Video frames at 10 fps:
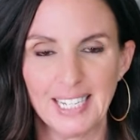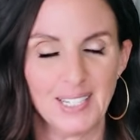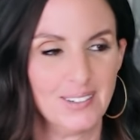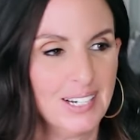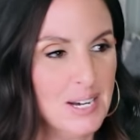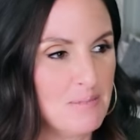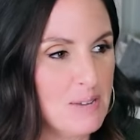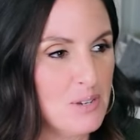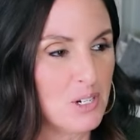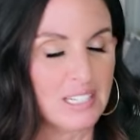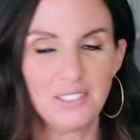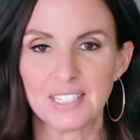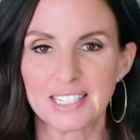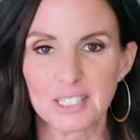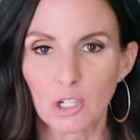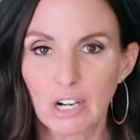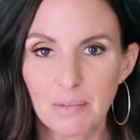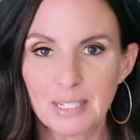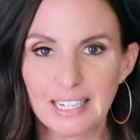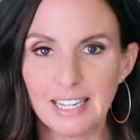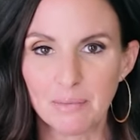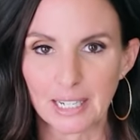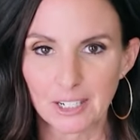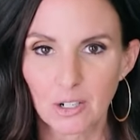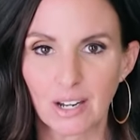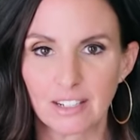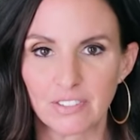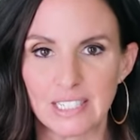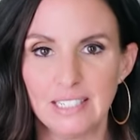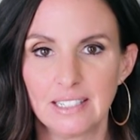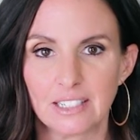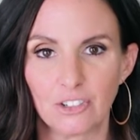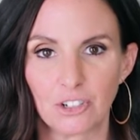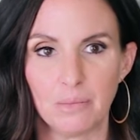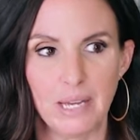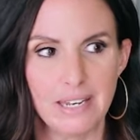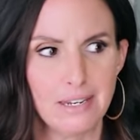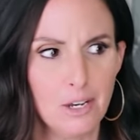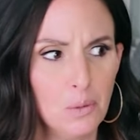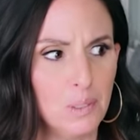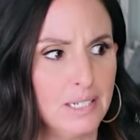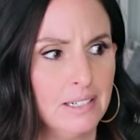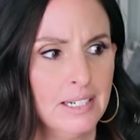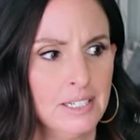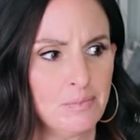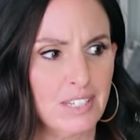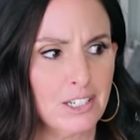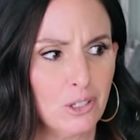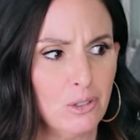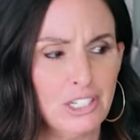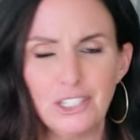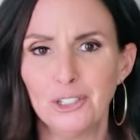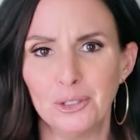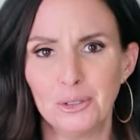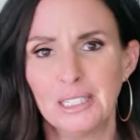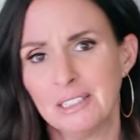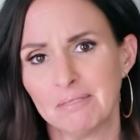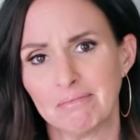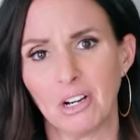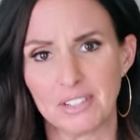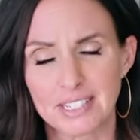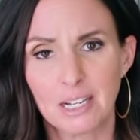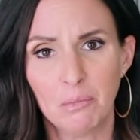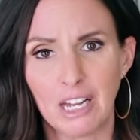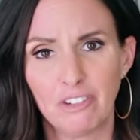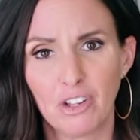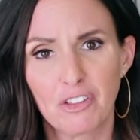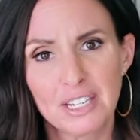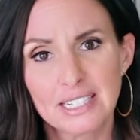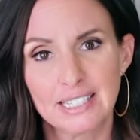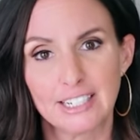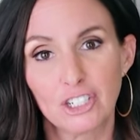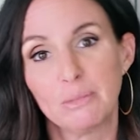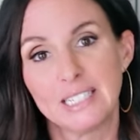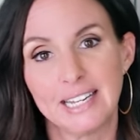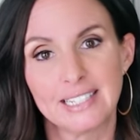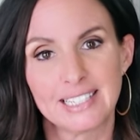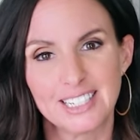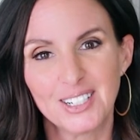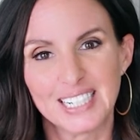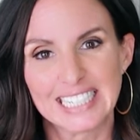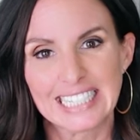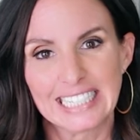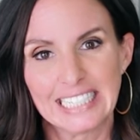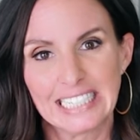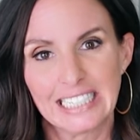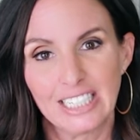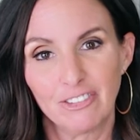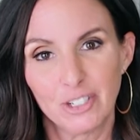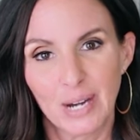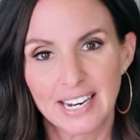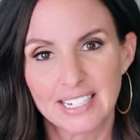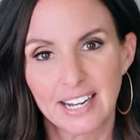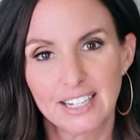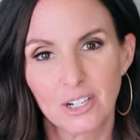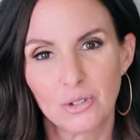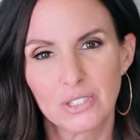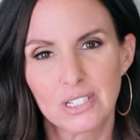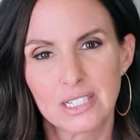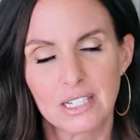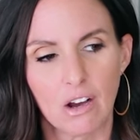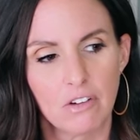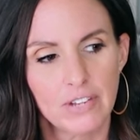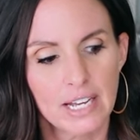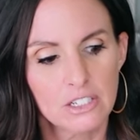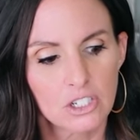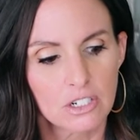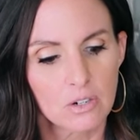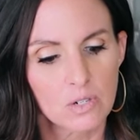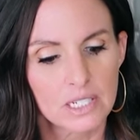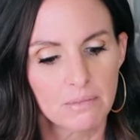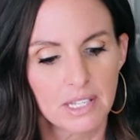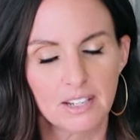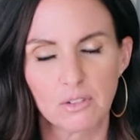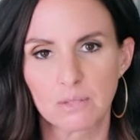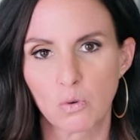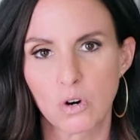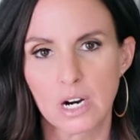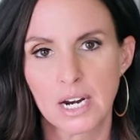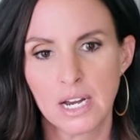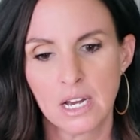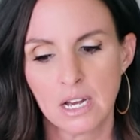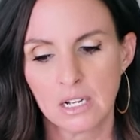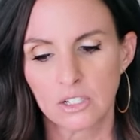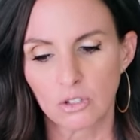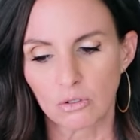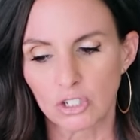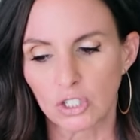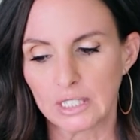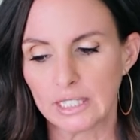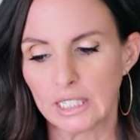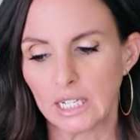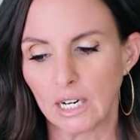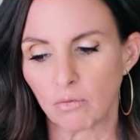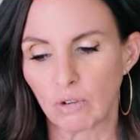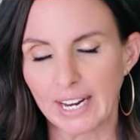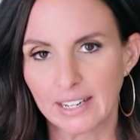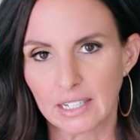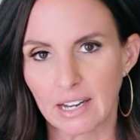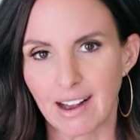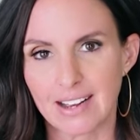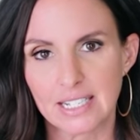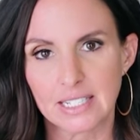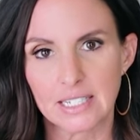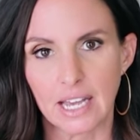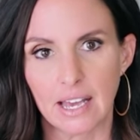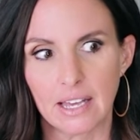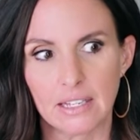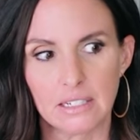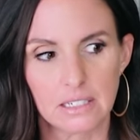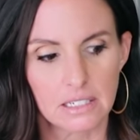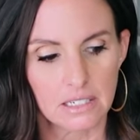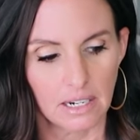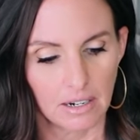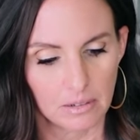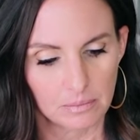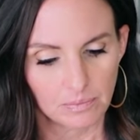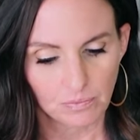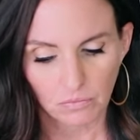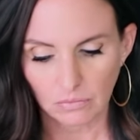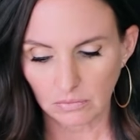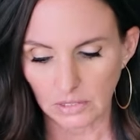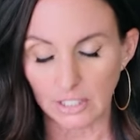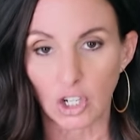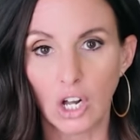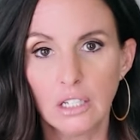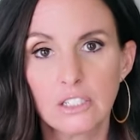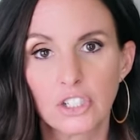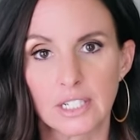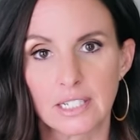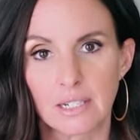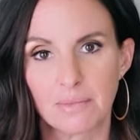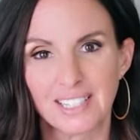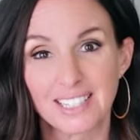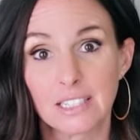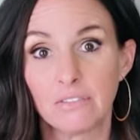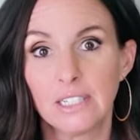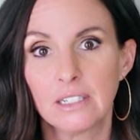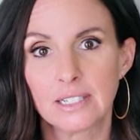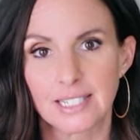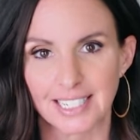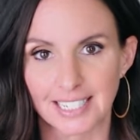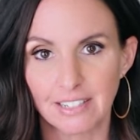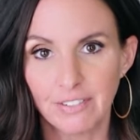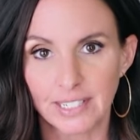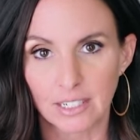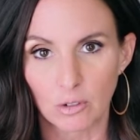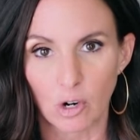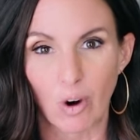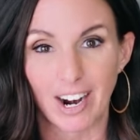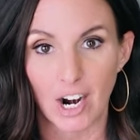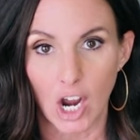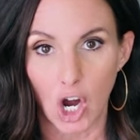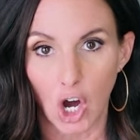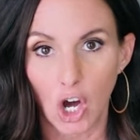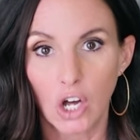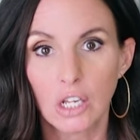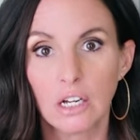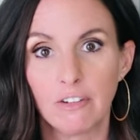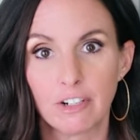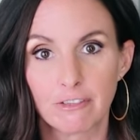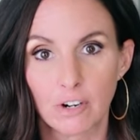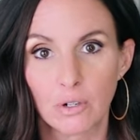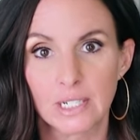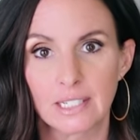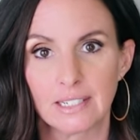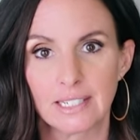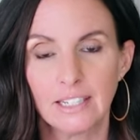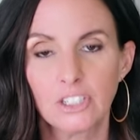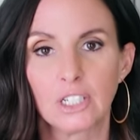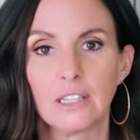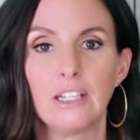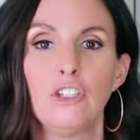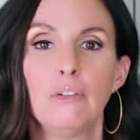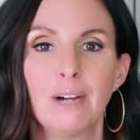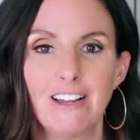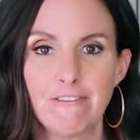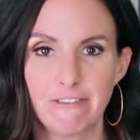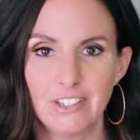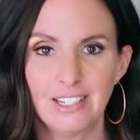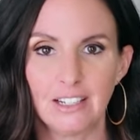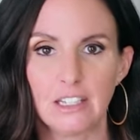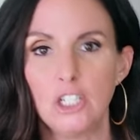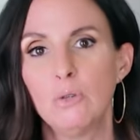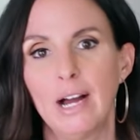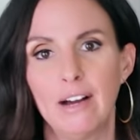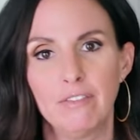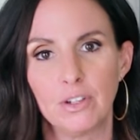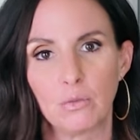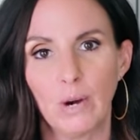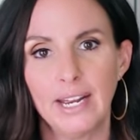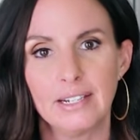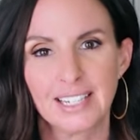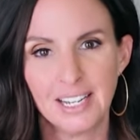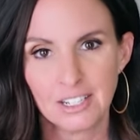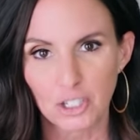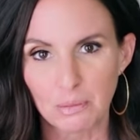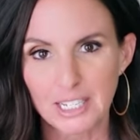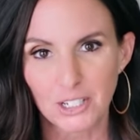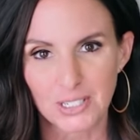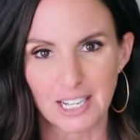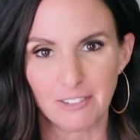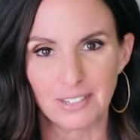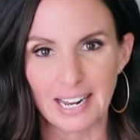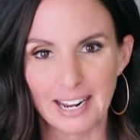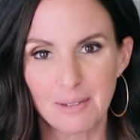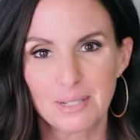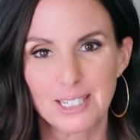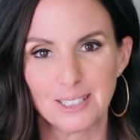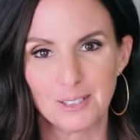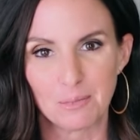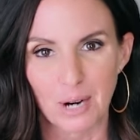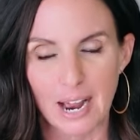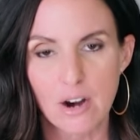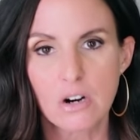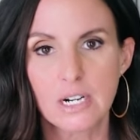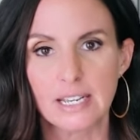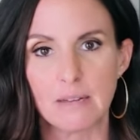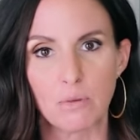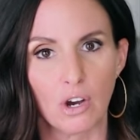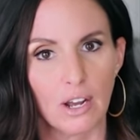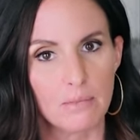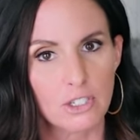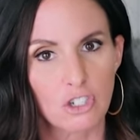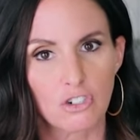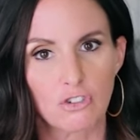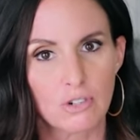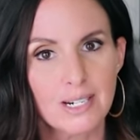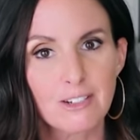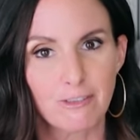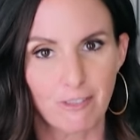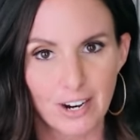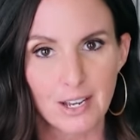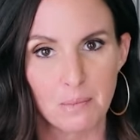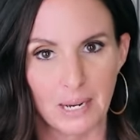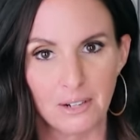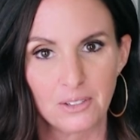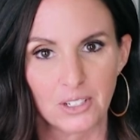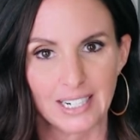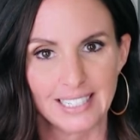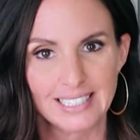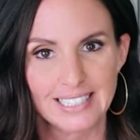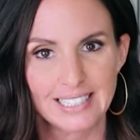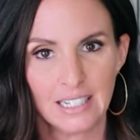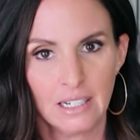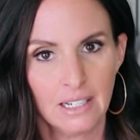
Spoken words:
You know, maybe your illness has a crappy name like chronic fatigue syndrome, and no one, including you, on some level, thinks that it should be taken seriously. If you had a diagnosis of cancer or something that was more socially recognized and acknowledged as something severe and significant requiring all of your focus and attention, then you might feel that you have the right to make yourself an absolute priority and put up strict frickin' boundaries.